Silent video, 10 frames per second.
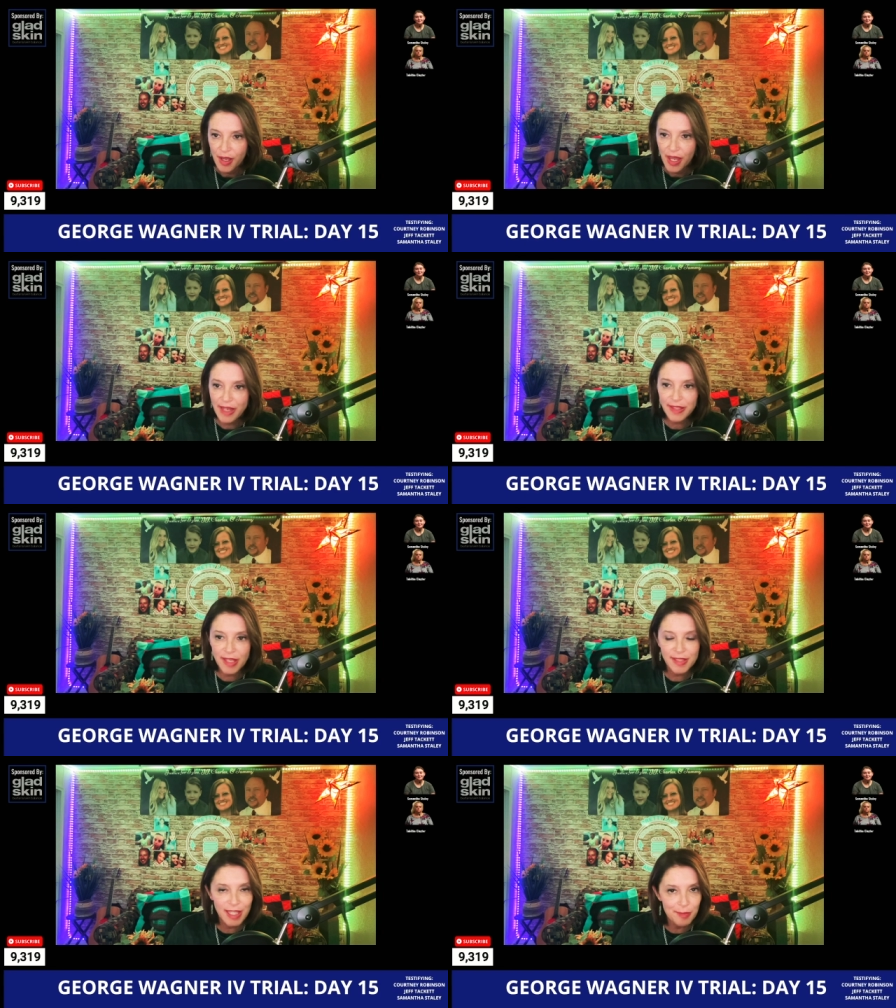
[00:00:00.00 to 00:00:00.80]
He said
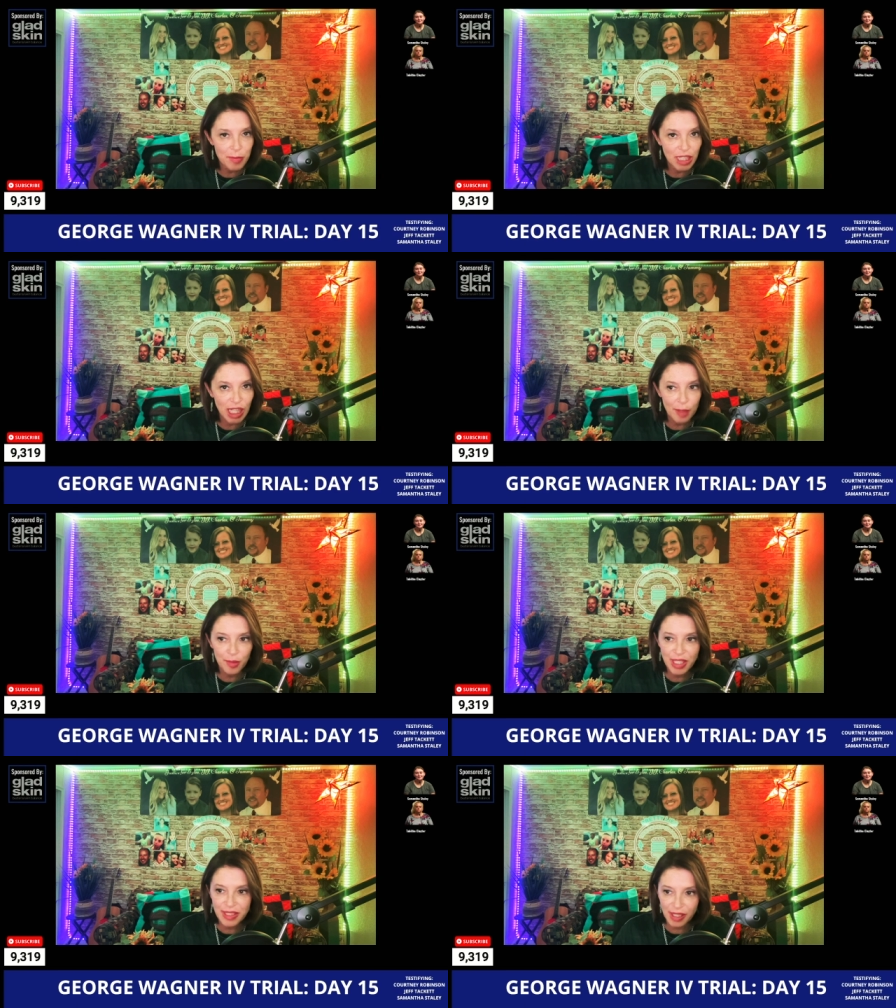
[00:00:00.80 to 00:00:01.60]
Skib
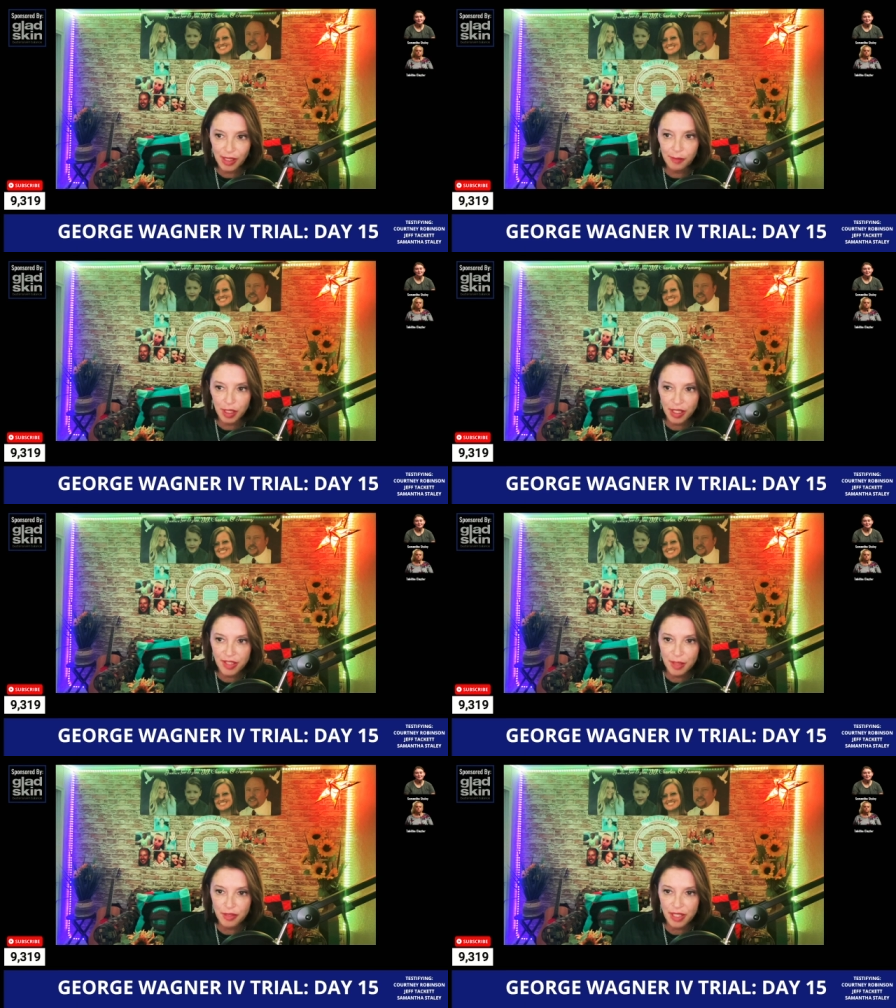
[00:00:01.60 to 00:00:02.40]
Montgomery did it because
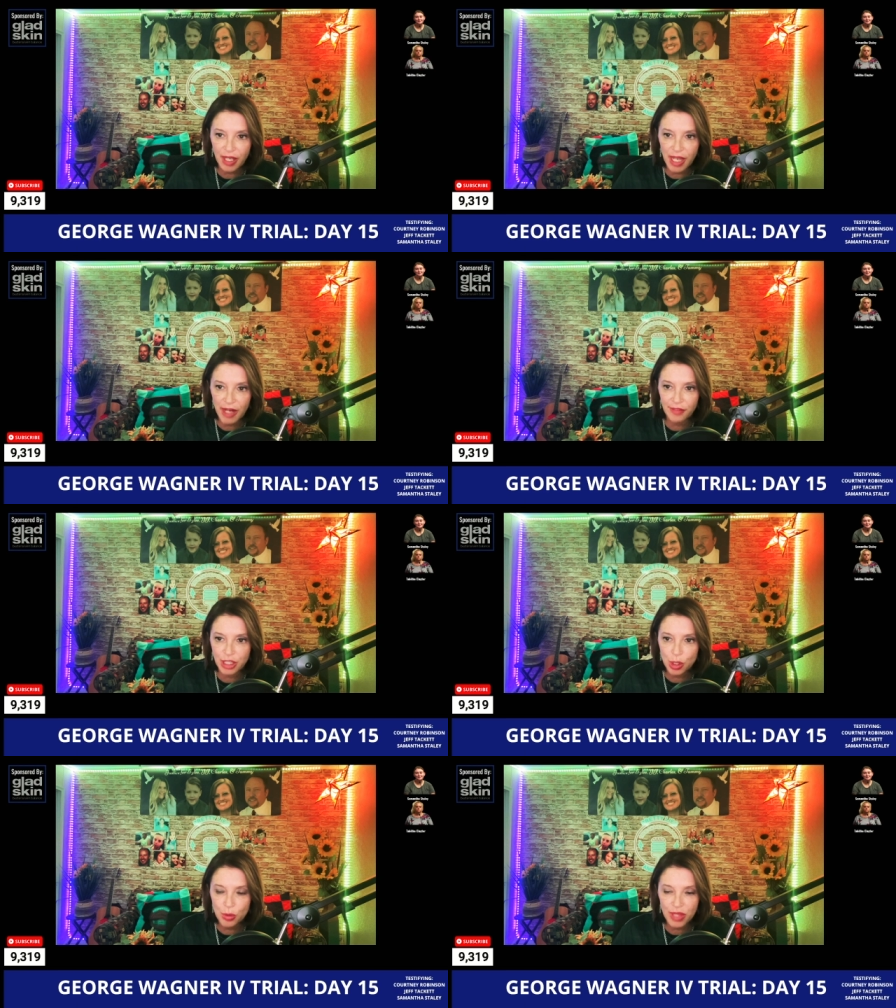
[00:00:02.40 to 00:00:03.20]
he was cut out of a
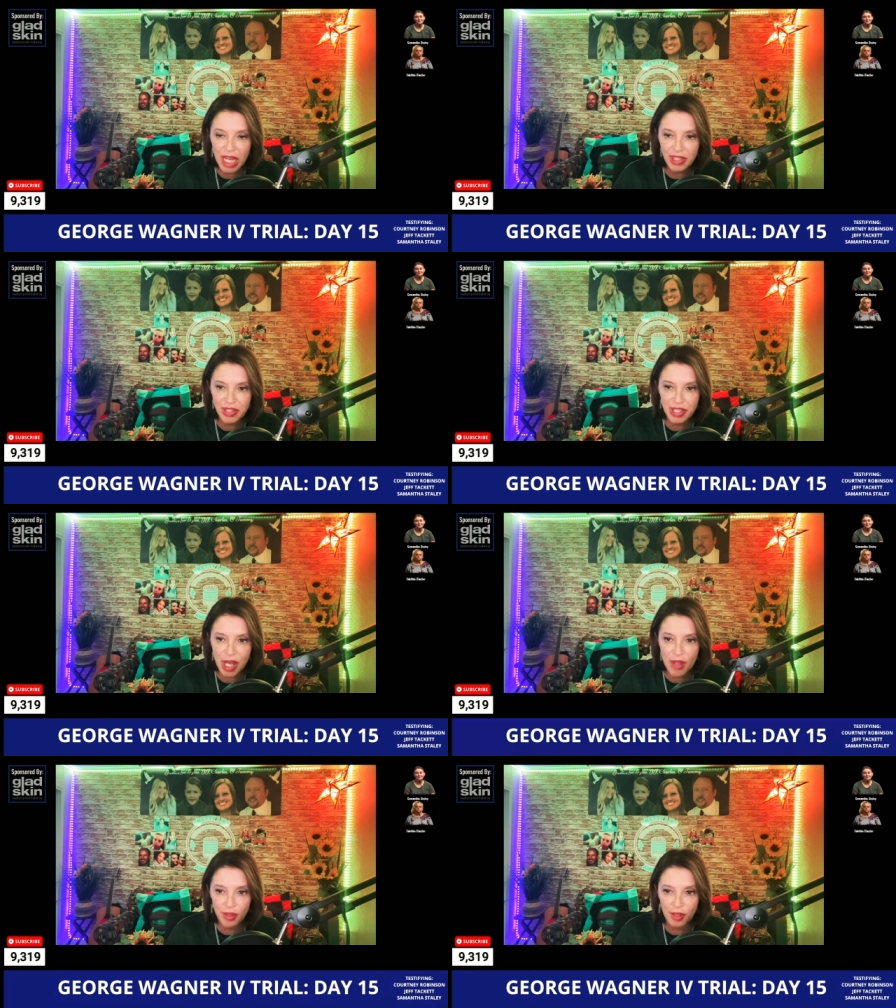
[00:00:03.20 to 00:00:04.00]

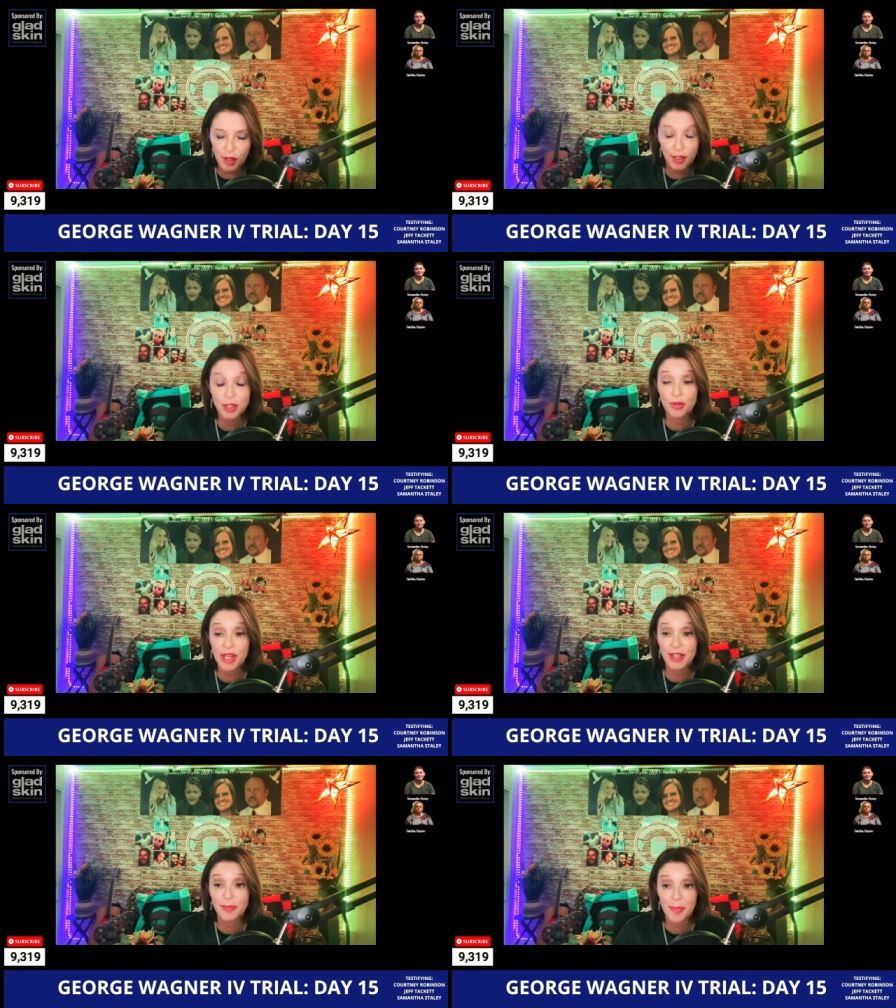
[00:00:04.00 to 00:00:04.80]
$2,000 or a
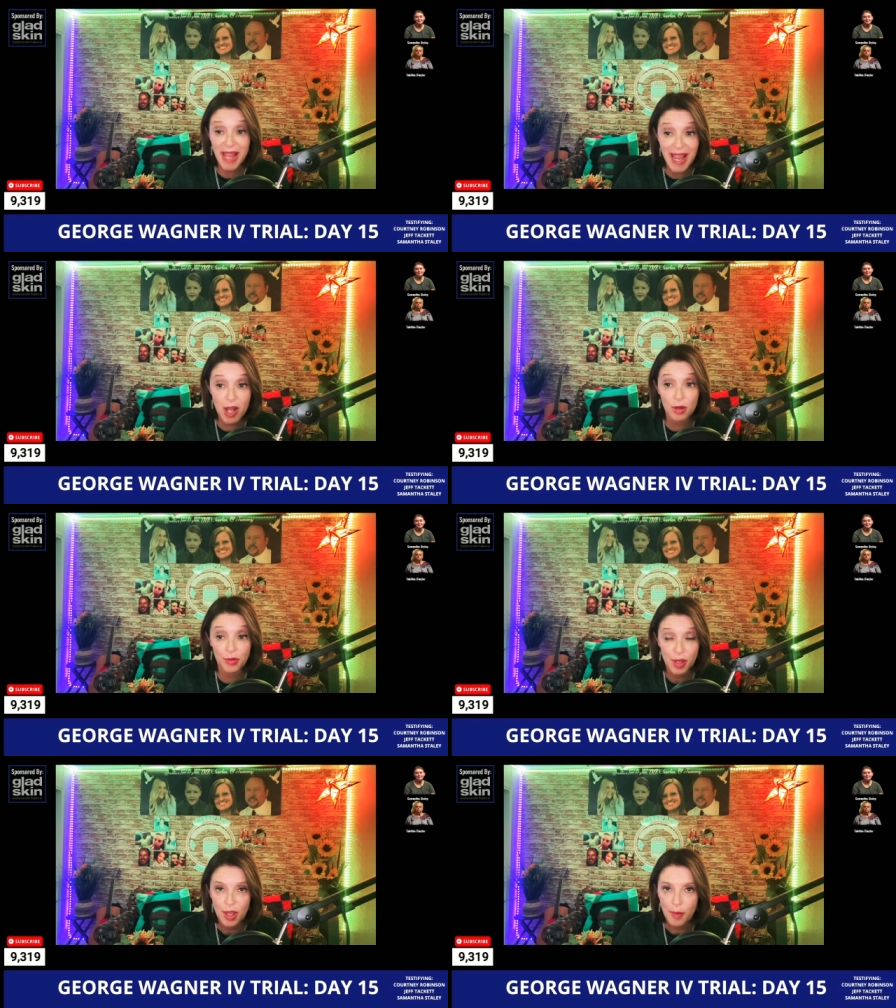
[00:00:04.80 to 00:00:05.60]
2,000
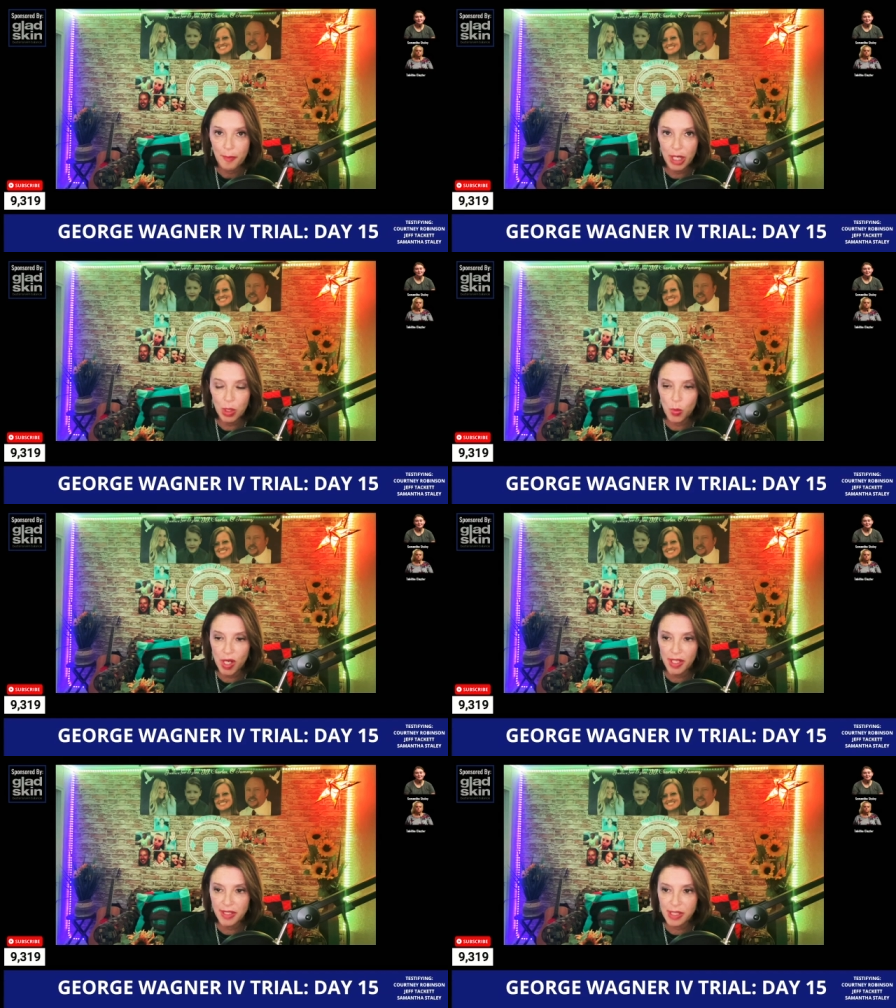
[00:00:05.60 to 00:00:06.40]
pound
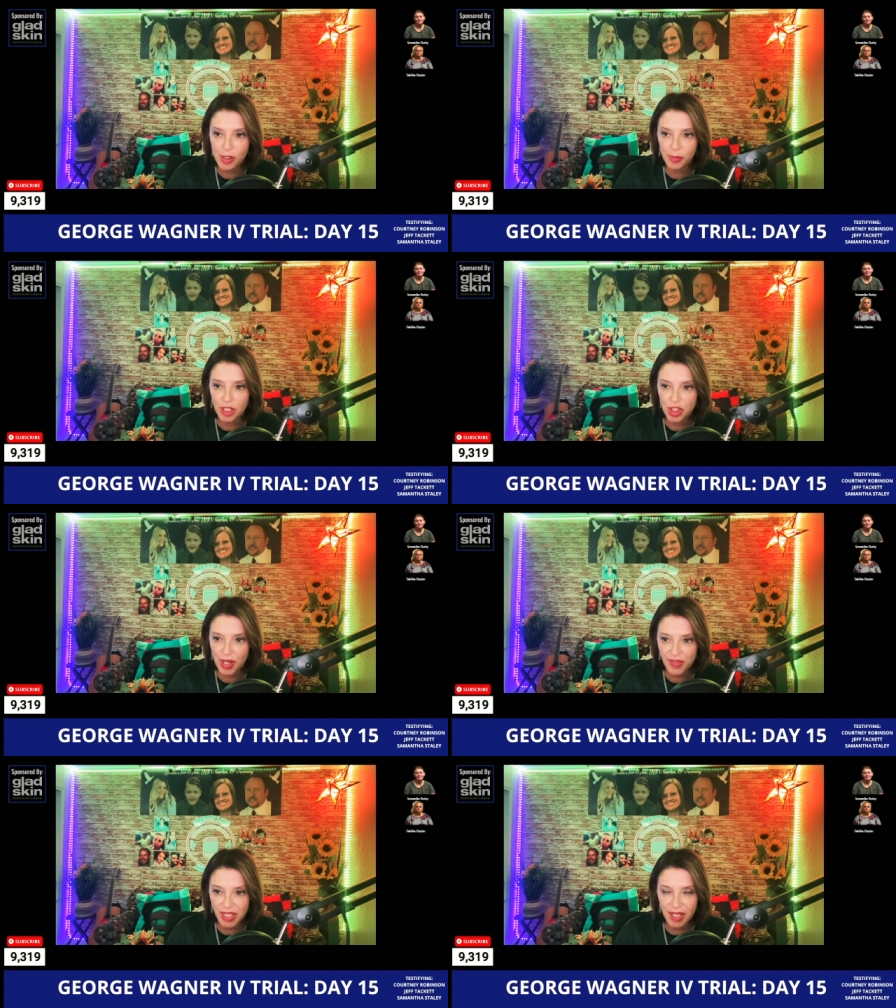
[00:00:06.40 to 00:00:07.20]
marijuana deal. But
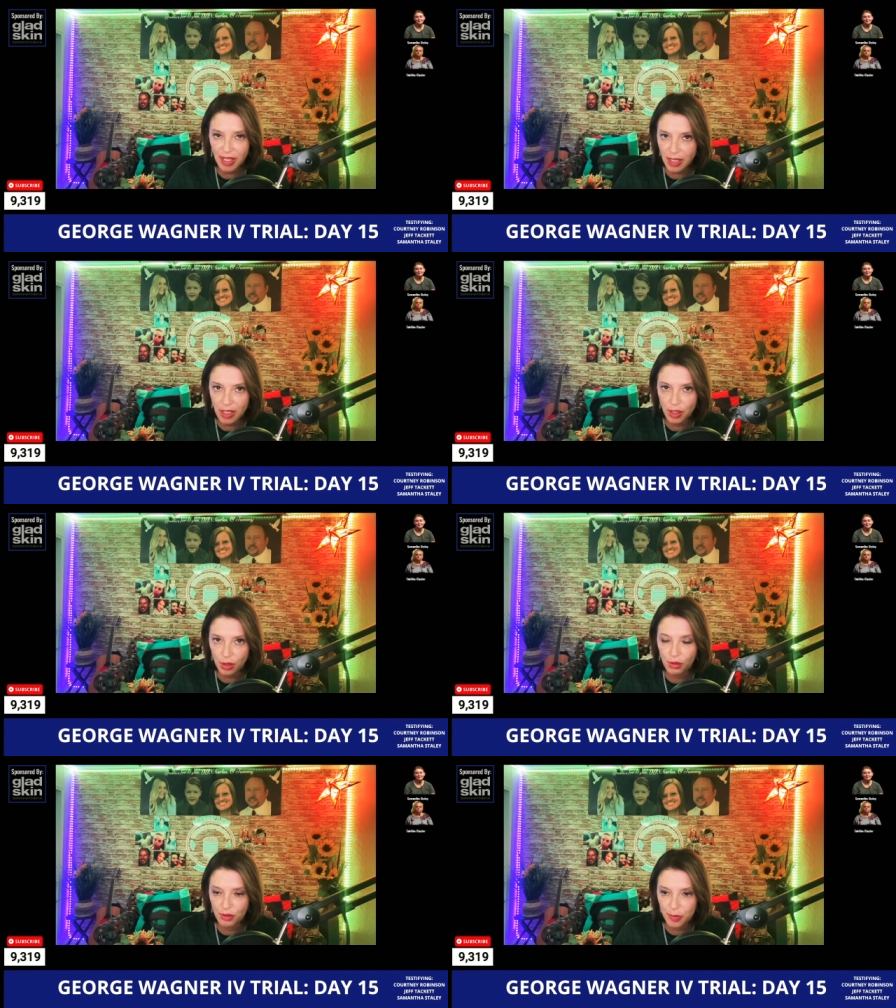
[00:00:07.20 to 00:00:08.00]
Jeff said he
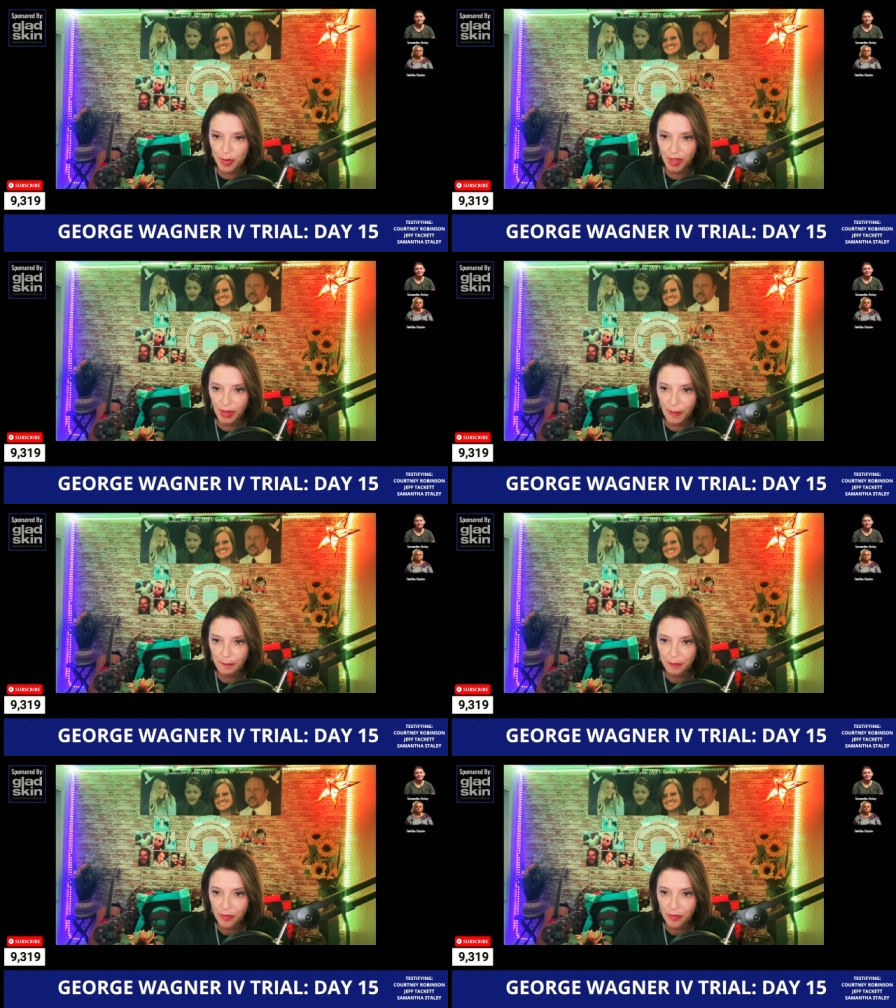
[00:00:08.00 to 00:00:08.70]
knew it was Billy.